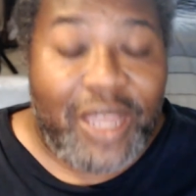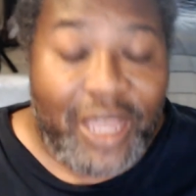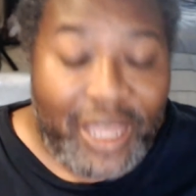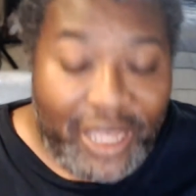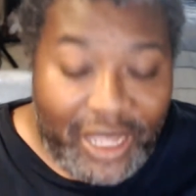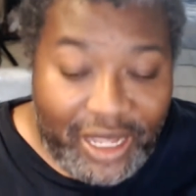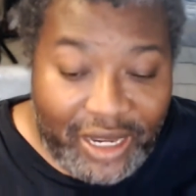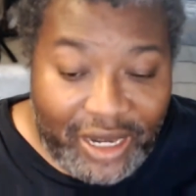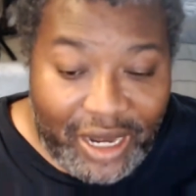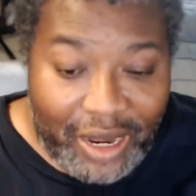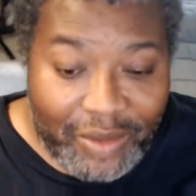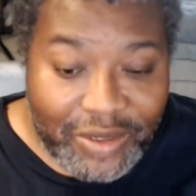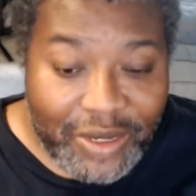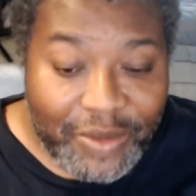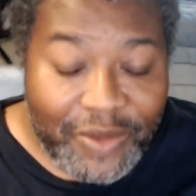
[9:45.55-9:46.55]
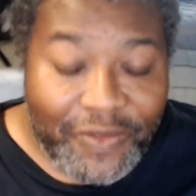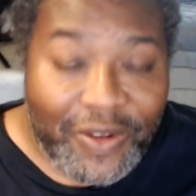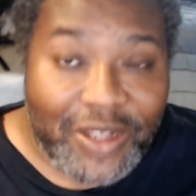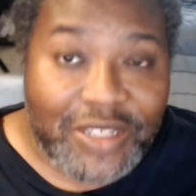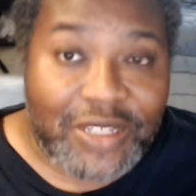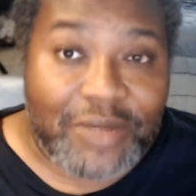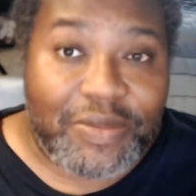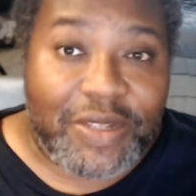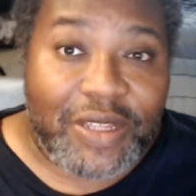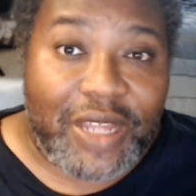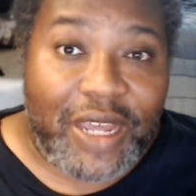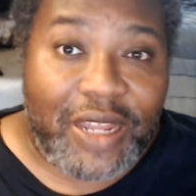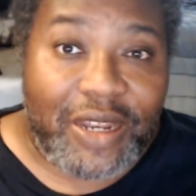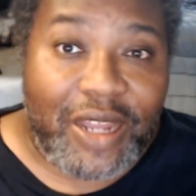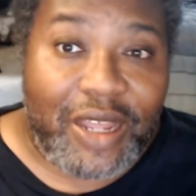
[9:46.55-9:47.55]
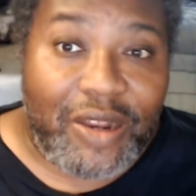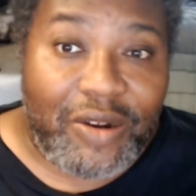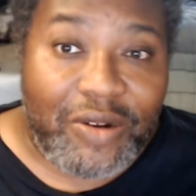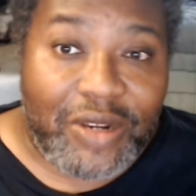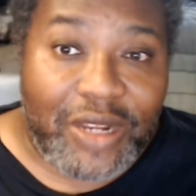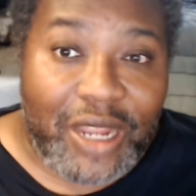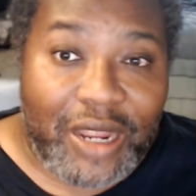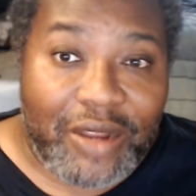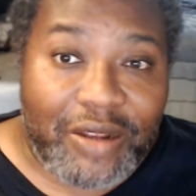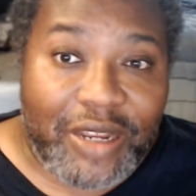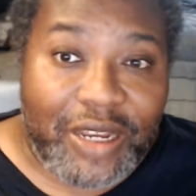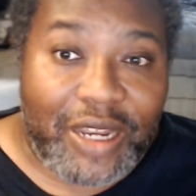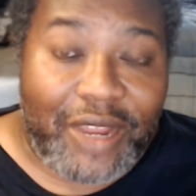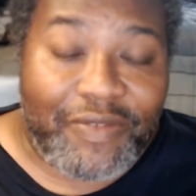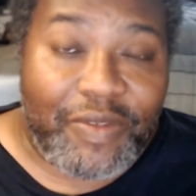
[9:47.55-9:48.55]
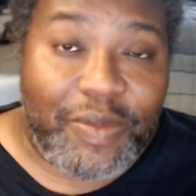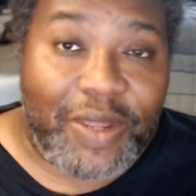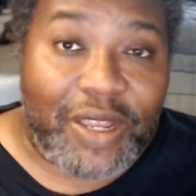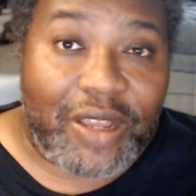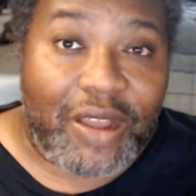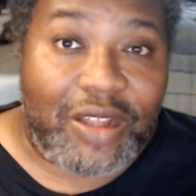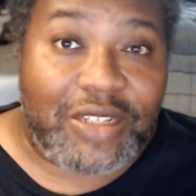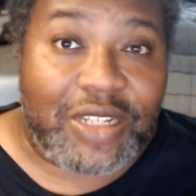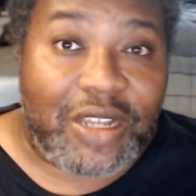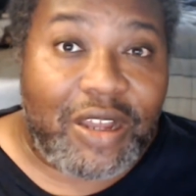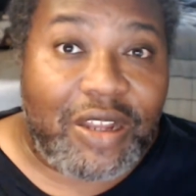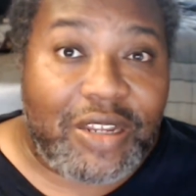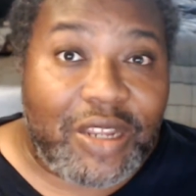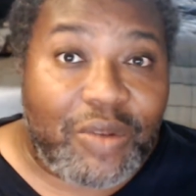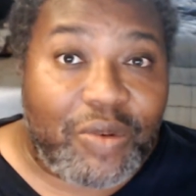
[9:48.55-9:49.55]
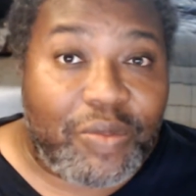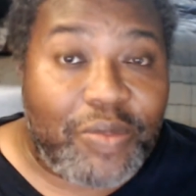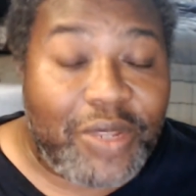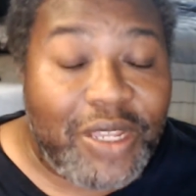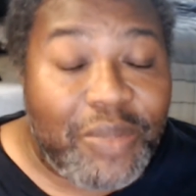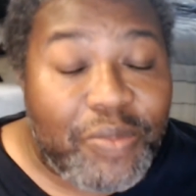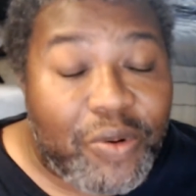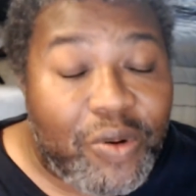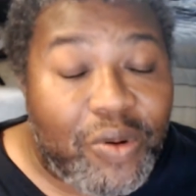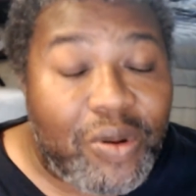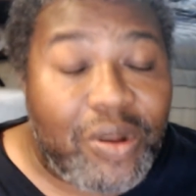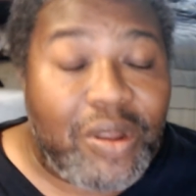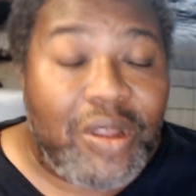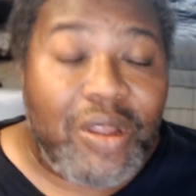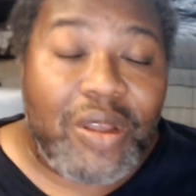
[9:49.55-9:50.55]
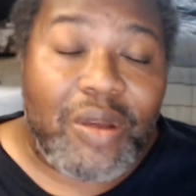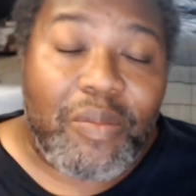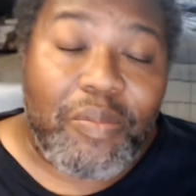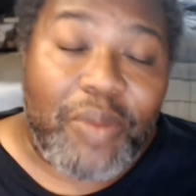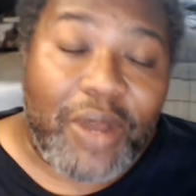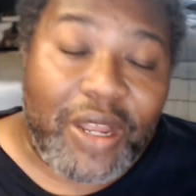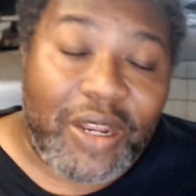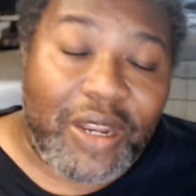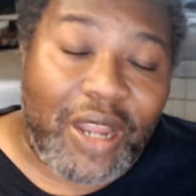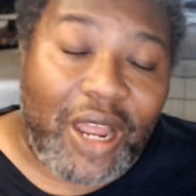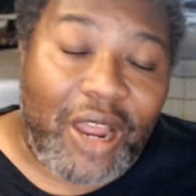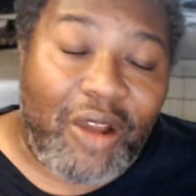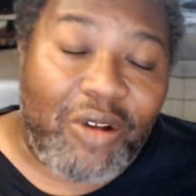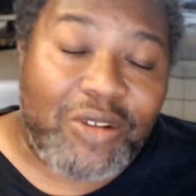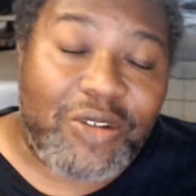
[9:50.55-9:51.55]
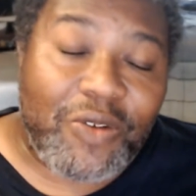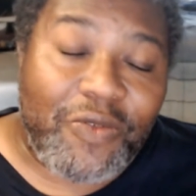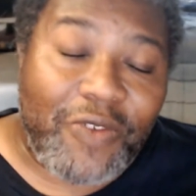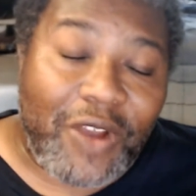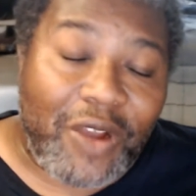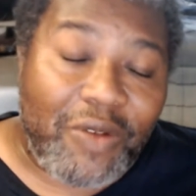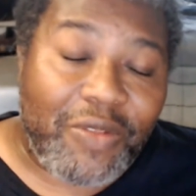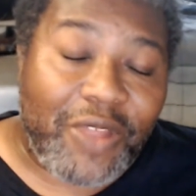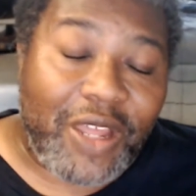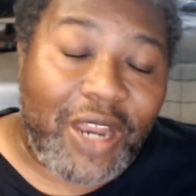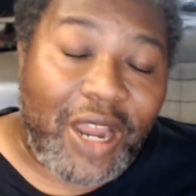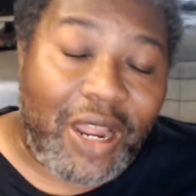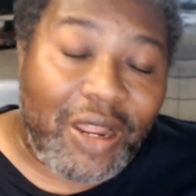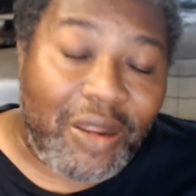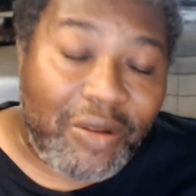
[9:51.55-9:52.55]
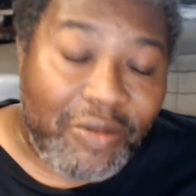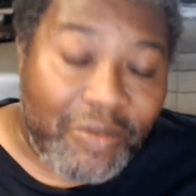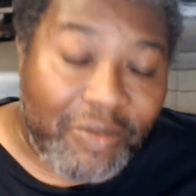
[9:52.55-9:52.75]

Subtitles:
And I was able to find something that not only I didn't have to be in constant contact with people, but I also found that I